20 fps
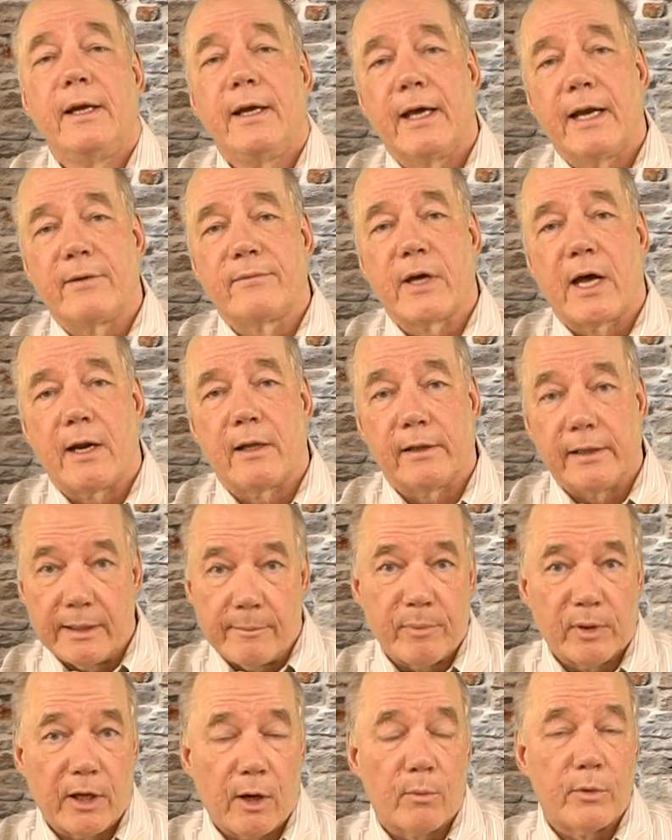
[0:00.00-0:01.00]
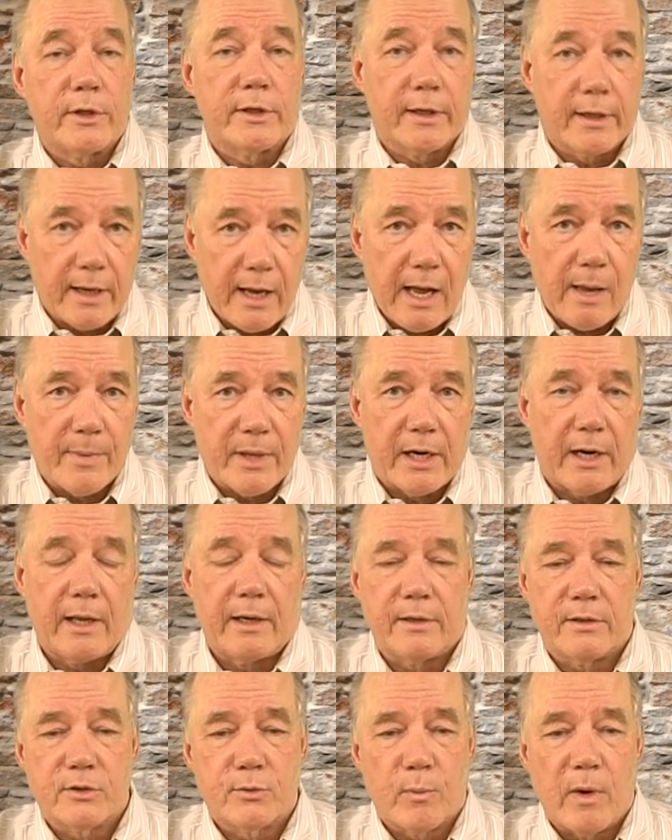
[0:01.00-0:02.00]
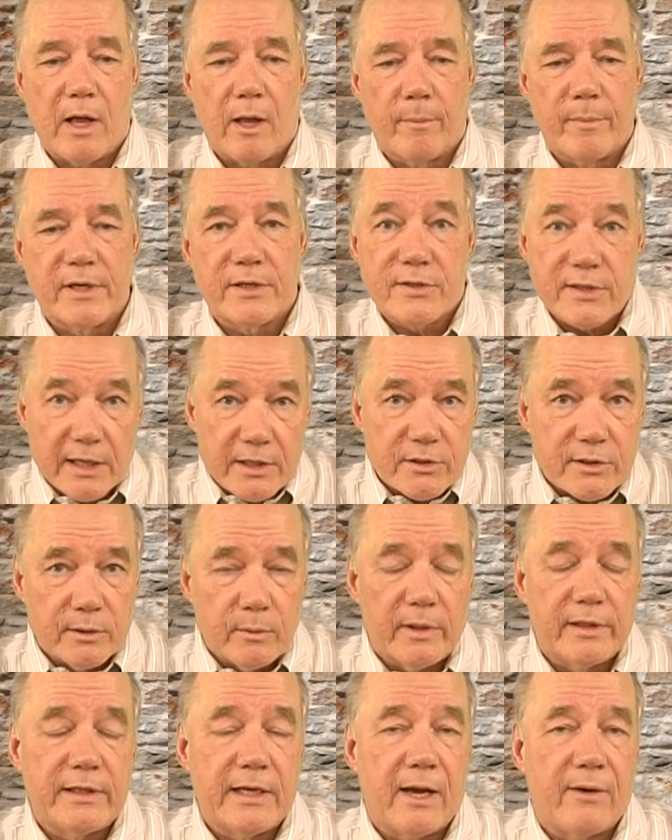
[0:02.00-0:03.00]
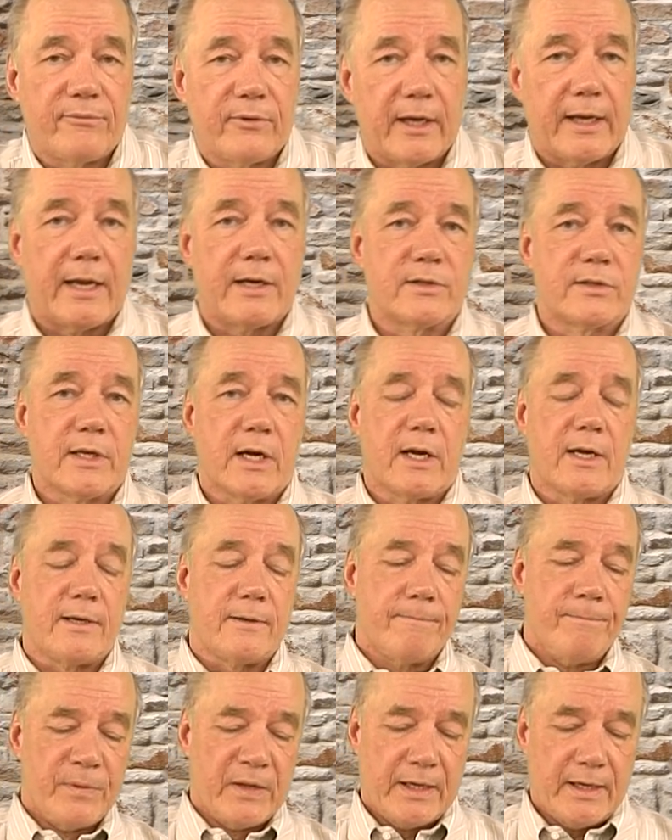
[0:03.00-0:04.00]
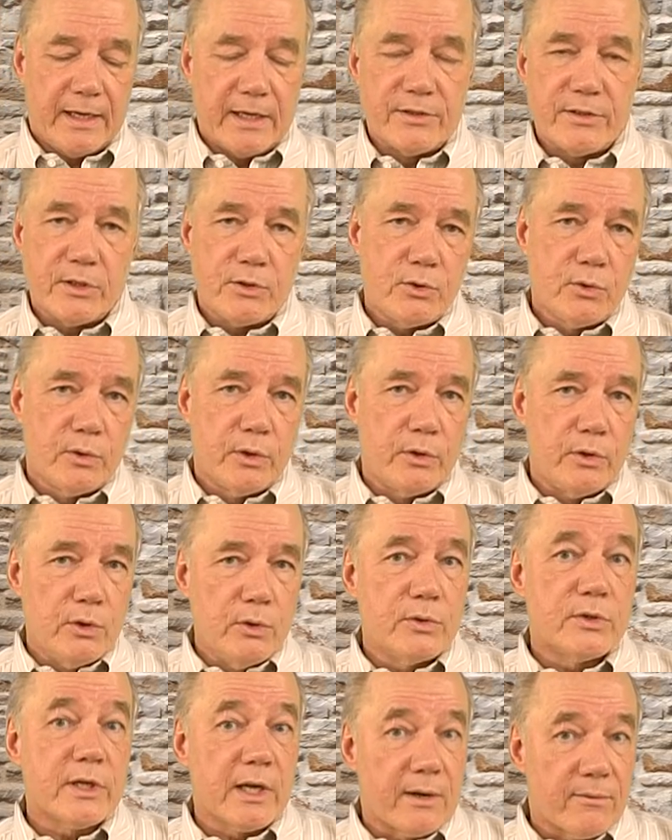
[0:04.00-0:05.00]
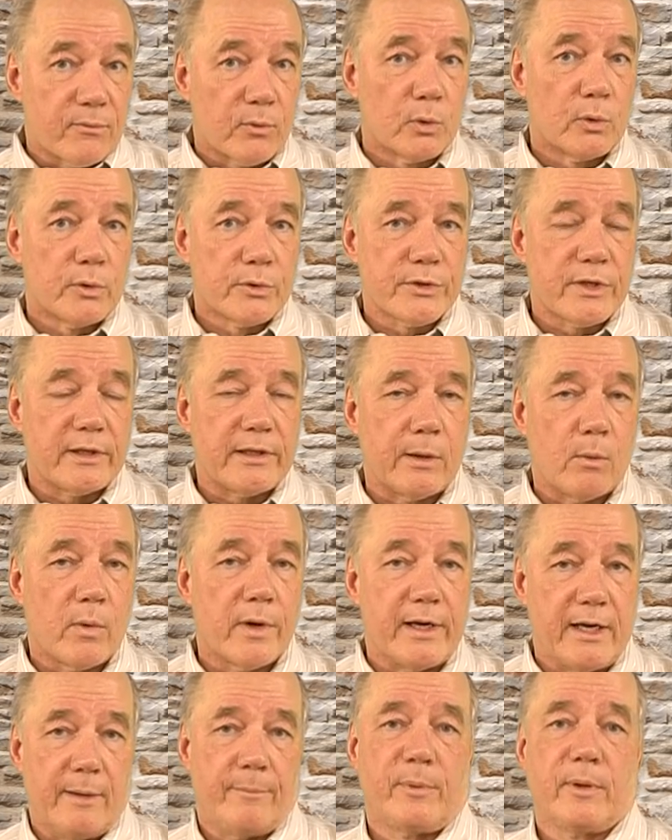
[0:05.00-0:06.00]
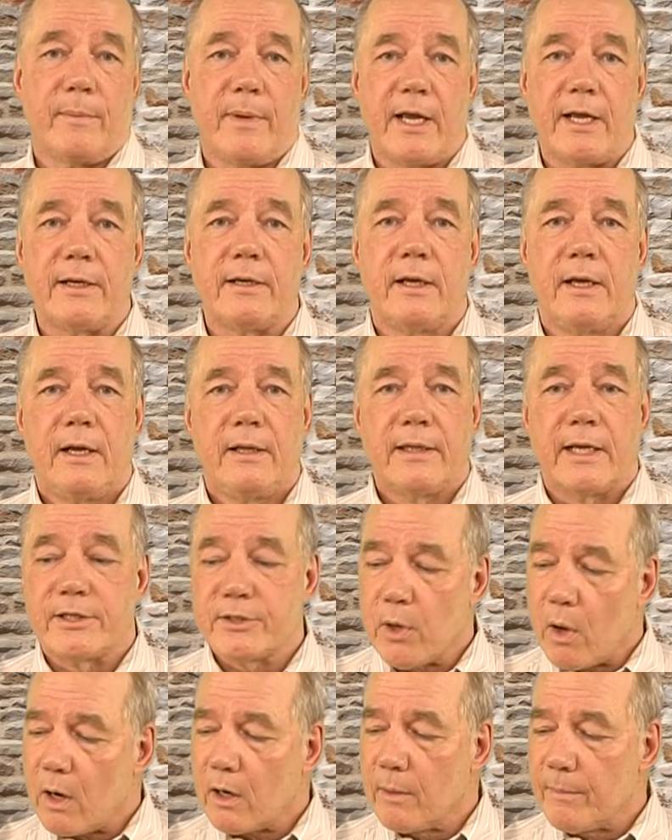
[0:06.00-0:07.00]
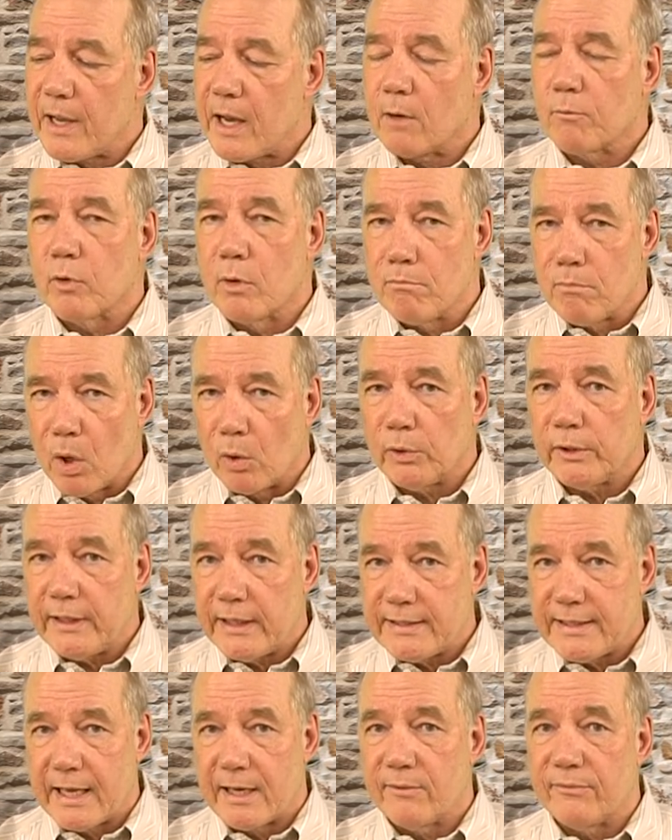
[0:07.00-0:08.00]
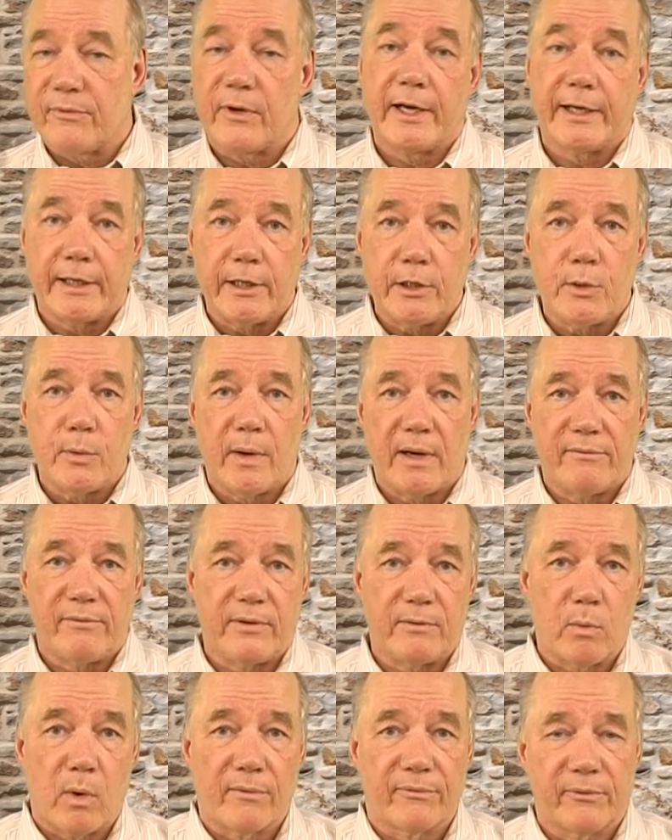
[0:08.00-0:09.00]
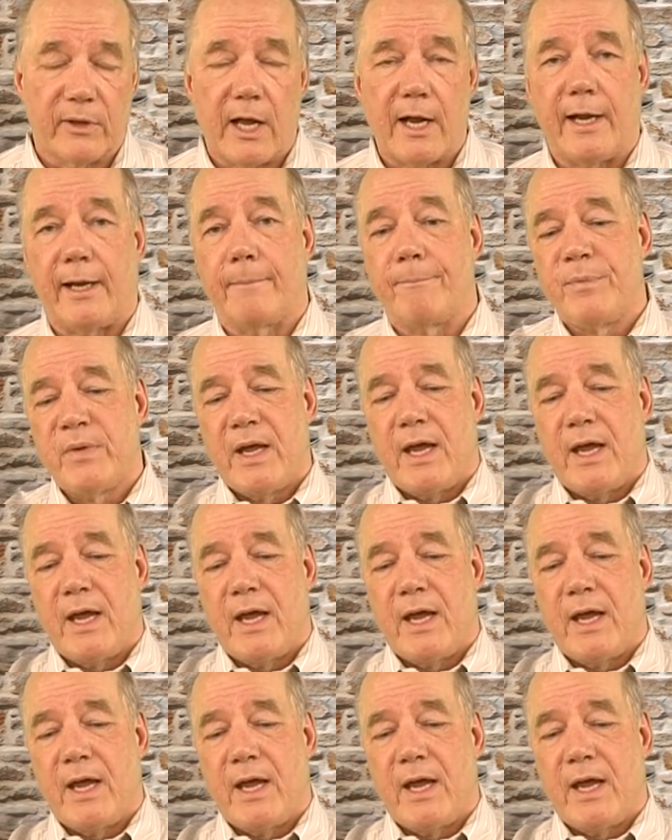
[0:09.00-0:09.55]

And I've got a link below where you can comment on it as well. But essentially what the F A A has done is issued a new set of rules that they want to implement that talk about remotely identifying a U A V while flying.